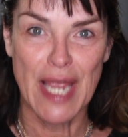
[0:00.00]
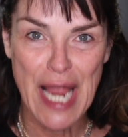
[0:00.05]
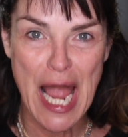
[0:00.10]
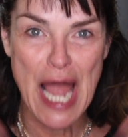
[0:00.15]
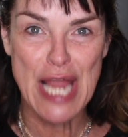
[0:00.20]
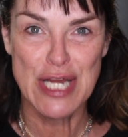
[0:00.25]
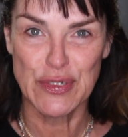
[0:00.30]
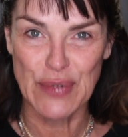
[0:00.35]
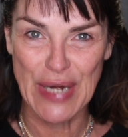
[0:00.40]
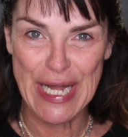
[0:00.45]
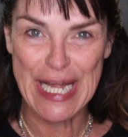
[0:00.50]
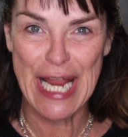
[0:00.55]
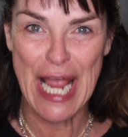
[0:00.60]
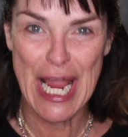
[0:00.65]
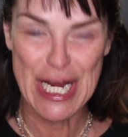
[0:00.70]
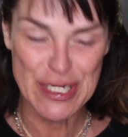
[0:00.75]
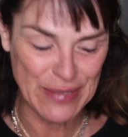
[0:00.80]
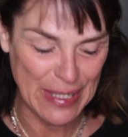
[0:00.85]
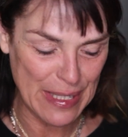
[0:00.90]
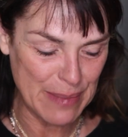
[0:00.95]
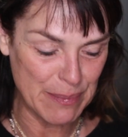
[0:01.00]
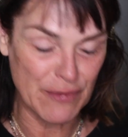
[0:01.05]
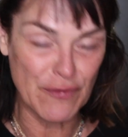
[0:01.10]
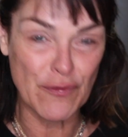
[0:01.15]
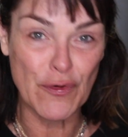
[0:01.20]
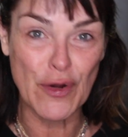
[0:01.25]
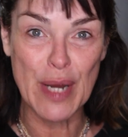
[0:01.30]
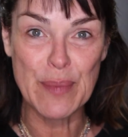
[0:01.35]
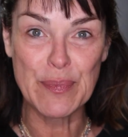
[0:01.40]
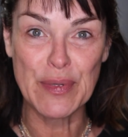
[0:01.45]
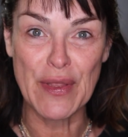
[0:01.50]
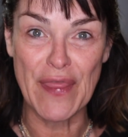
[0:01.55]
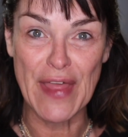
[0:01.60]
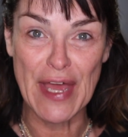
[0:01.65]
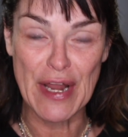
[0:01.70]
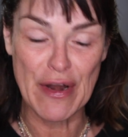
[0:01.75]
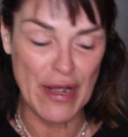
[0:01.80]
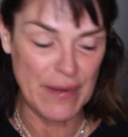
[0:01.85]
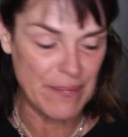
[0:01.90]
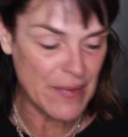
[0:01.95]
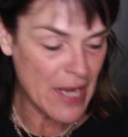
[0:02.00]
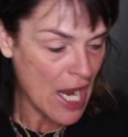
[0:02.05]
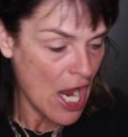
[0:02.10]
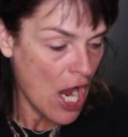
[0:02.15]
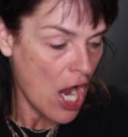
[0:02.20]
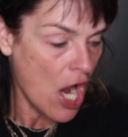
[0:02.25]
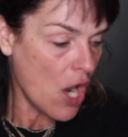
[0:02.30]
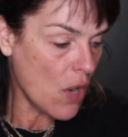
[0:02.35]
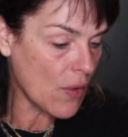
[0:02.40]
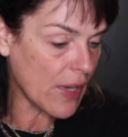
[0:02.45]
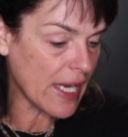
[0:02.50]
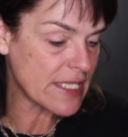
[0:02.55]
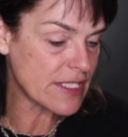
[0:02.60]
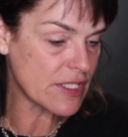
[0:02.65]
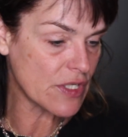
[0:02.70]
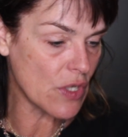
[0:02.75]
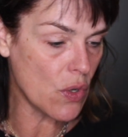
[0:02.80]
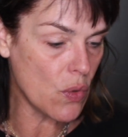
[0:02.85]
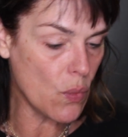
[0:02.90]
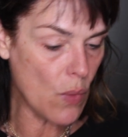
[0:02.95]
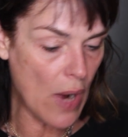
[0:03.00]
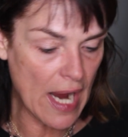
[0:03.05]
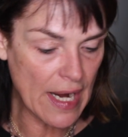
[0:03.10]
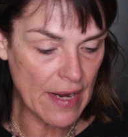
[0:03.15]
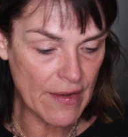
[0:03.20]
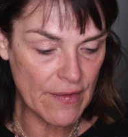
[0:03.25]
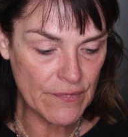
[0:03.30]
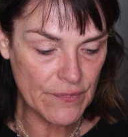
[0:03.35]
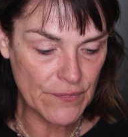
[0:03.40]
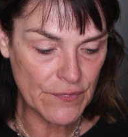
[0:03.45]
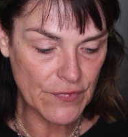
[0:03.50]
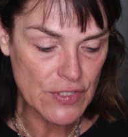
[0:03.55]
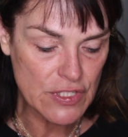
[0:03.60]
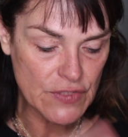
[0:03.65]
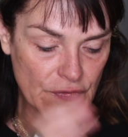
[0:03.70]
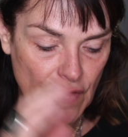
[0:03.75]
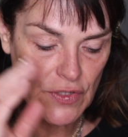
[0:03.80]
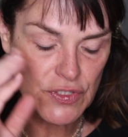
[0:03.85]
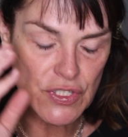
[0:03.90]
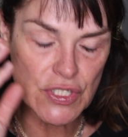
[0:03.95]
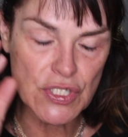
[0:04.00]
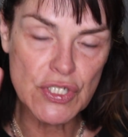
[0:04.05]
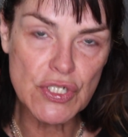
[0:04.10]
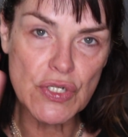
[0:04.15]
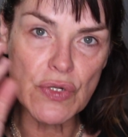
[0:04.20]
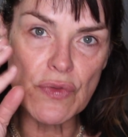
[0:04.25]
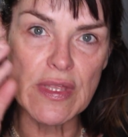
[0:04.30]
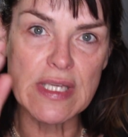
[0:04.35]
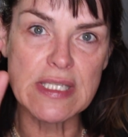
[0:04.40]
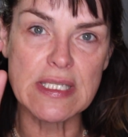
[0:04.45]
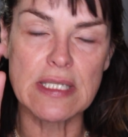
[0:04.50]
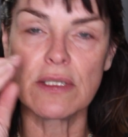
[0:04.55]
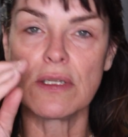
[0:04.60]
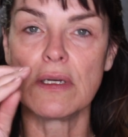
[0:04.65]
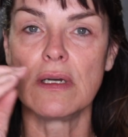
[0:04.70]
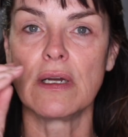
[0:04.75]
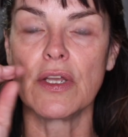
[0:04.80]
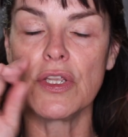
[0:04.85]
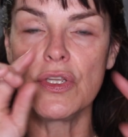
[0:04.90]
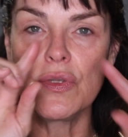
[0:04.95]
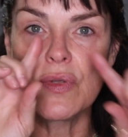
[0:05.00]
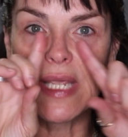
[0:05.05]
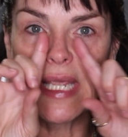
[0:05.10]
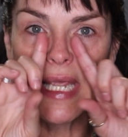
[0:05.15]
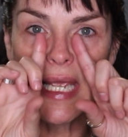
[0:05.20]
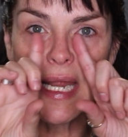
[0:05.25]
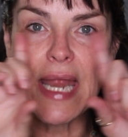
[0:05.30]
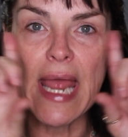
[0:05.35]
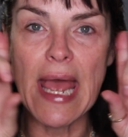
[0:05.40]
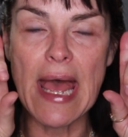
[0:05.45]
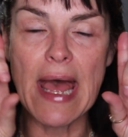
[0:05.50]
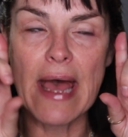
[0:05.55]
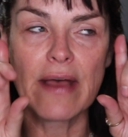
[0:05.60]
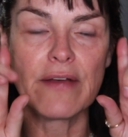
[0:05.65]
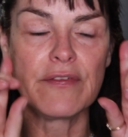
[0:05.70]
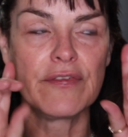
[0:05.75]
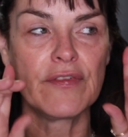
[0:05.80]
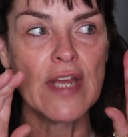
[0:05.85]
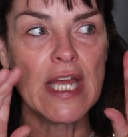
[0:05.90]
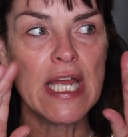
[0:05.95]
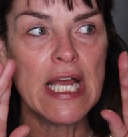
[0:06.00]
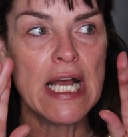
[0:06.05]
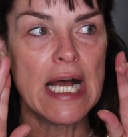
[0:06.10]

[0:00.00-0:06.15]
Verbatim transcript: like hydrating, hydrating before I put that on. Okay, so first of all, to do this look, you can't have.